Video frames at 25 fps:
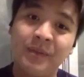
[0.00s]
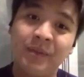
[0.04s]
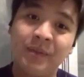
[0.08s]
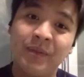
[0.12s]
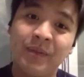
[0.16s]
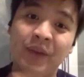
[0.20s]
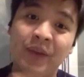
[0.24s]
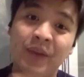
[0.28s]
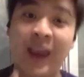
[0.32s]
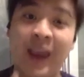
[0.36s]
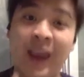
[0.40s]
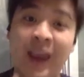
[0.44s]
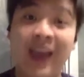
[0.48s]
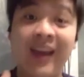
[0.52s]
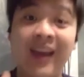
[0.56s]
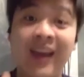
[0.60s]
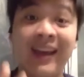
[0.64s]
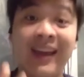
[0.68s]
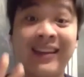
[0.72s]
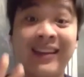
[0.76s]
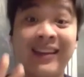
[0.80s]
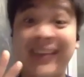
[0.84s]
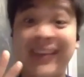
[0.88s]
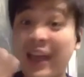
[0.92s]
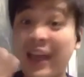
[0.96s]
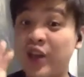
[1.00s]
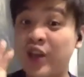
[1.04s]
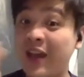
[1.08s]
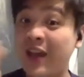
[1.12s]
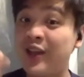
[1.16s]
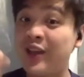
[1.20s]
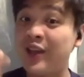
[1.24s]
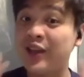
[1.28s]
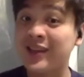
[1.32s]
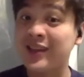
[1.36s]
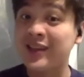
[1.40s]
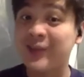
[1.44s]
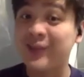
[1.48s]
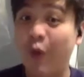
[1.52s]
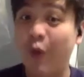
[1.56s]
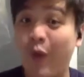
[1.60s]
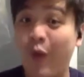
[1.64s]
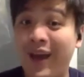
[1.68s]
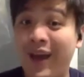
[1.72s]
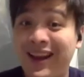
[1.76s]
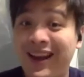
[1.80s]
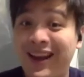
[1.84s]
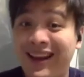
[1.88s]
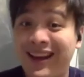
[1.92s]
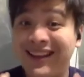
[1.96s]
Okay, that changes the
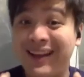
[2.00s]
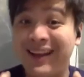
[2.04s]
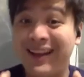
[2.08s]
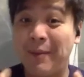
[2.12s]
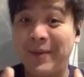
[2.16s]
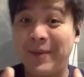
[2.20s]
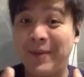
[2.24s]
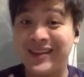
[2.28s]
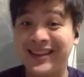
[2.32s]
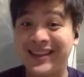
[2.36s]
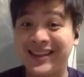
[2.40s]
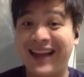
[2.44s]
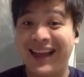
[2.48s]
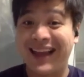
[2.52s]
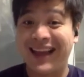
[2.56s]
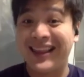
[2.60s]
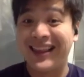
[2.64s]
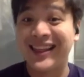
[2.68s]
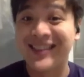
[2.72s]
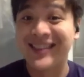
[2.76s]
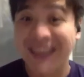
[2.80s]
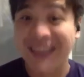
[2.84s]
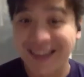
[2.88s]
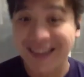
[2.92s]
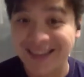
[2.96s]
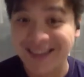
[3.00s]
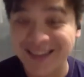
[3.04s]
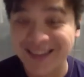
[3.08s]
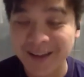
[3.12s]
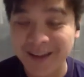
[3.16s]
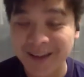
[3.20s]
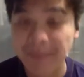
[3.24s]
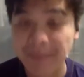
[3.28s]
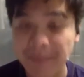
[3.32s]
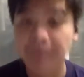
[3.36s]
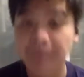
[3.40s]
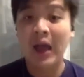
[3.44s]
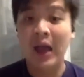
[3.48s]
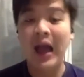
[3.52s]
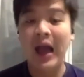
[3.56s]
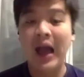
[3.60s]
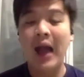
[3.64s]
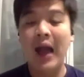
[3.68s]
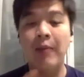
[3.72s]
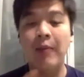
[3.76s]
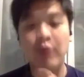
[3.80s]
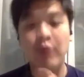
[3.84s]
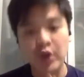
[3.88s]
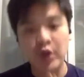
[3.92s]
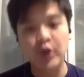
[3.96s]
way the person understands.
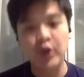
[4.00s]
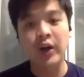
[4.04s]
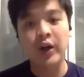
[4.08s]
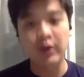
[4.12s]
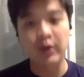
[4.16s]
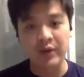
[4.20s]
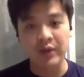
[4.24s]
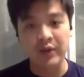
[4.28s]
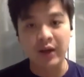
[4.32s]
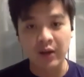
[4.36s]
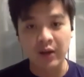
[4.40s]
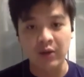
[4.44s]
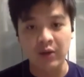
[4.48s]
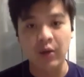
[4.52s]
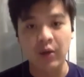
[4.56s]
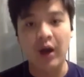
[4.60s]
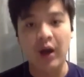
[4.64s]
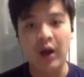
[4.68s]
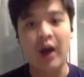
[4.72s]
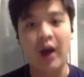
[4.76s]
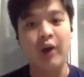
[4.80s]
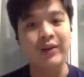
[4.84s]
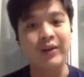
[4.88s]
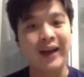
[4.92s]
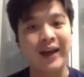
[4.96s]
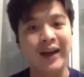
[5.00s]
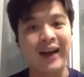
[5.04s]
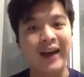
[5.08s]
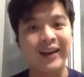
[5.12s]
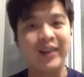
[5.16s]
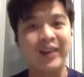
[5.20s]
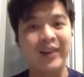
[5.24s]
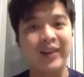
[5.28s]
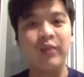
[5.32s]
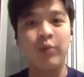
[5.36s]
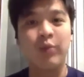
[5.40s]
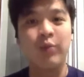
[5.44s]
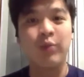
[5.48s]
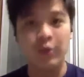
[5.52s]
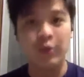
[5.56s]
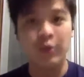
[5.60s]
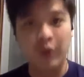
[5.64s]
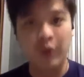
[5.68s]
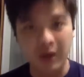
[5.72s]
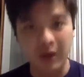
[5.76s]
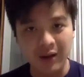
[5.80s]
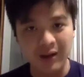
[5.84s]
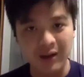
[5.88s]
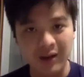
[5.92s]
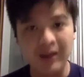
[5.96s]
I'm not trying to tell you how the idea won't
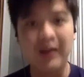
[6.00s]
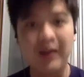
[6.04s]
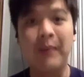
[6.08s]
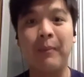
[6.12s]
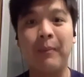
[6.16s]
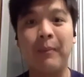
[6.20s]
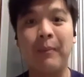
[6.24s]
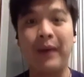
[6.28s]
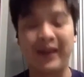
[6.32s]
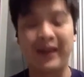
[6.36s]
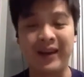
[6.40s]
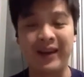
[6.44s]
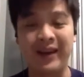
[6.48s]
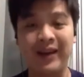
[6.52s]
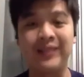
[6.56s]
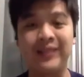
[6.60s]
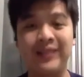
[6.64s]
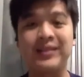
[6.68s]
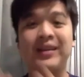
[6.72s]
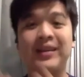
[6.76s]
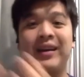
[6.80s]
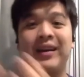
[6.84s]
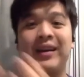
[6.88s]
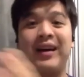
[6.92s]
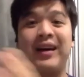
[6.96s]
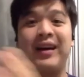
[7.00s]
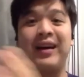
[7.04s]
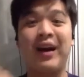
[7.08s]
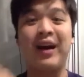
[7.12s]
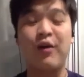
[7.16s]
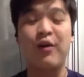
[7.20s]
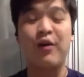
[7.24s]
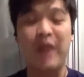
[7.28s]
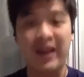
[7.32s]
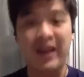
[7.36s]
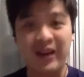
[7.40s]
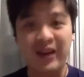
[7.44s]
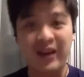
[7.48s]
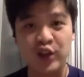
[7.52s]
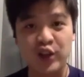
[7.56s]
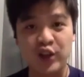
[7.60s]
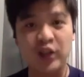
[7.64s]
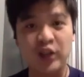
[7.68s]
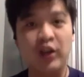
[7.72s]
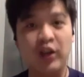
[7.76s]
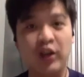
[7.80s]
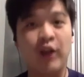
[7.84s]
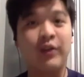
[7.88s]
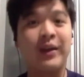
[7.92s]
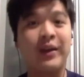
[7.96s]
work, but here's a
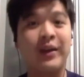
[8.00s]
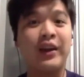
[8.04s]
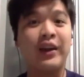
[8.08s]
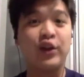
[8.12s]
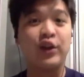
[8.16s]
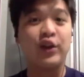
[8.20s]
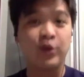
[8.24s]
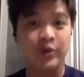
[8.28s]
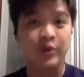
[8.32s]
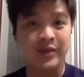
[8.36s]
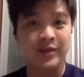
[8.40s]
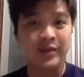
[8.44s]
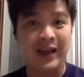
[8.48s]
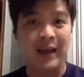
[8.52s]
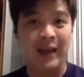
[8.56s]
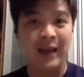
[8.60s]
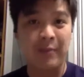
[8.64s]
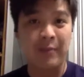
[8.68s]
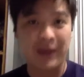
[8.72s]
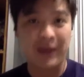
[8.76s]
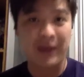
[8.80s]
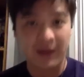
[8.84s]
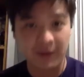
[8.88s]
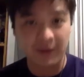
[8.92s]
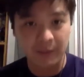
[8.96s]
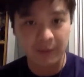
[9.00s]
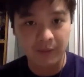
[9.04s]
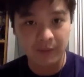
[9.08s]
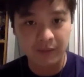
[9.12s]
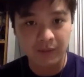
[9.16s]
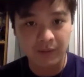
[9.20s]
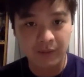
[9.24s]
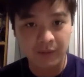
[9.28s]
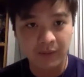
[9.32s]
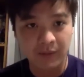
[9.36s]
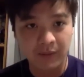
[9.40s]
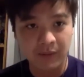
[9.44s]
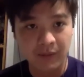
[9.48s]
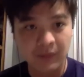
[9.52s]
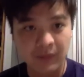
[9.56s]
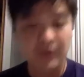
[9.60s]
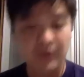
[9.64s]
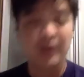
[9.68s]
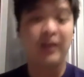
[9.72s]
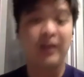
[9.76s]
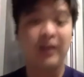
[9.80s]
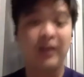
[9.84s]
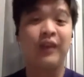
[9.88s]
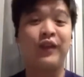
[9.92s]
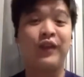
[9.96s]
recognition of the issues at play.
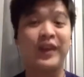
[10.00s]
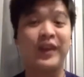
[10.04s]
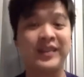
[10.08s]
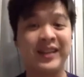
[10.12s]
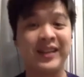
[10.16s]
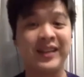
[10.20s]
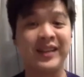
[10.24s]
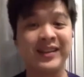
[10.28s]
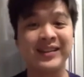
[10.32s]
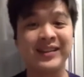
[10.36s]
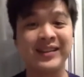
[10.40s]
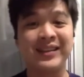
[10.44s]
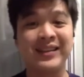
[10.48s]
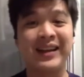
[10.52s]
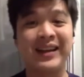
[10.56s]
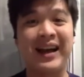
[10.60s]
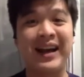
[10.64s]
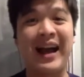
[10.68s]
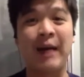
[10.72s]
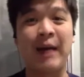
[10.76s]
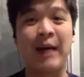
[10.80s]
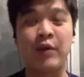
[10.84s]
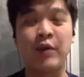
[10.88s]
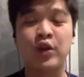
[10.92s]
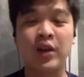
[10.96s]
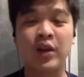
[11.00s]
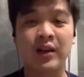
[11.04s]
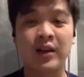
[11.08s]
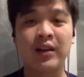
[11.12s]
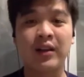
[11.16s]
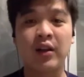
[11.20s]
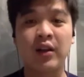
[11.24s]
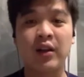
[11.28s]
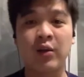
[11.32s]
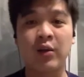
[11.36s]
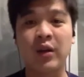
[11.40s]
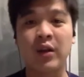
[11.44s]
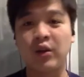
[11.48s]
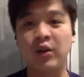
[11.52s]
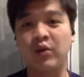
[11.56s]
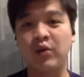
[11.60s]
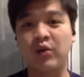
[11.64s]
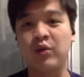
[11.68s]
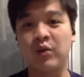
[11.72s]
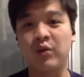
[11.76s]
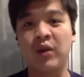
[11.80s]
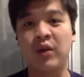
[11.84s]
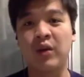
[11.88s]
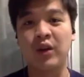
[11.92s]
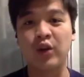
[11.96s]
Versus, I'm not trying to tell you what
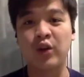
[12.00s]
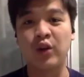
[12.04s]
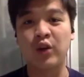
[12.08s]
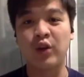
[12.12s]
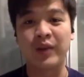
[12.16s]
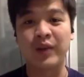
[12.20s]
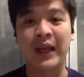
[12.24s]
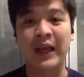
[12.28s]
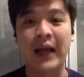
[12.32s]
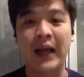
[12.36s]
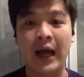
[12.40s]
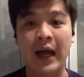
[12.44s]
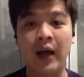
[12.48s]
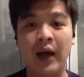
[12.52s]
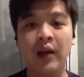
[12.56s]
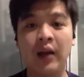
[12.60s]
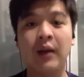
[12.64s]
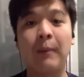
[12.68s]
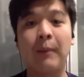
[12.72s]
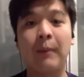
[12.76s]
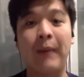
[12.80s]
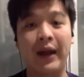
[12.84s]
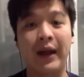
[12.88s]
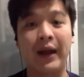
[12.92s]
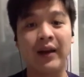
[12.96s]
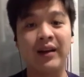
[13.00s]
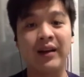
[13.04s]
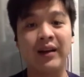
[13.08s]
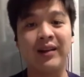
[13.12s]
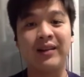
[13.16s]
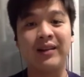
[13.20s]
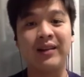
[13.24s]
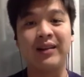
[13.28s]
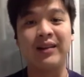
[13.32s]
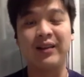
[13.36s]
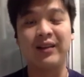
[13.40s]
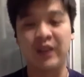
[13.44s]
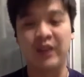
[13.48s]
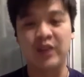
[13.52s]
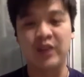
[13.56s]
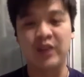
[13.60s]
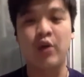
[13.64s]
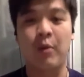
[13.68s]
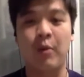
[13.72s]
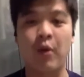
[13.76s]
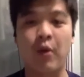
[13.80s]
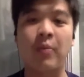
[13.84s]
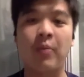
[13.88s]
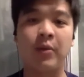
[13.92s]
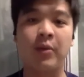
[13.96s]
not to think, but this
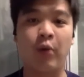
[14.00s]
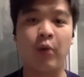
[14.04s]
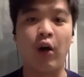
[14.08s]
got problem.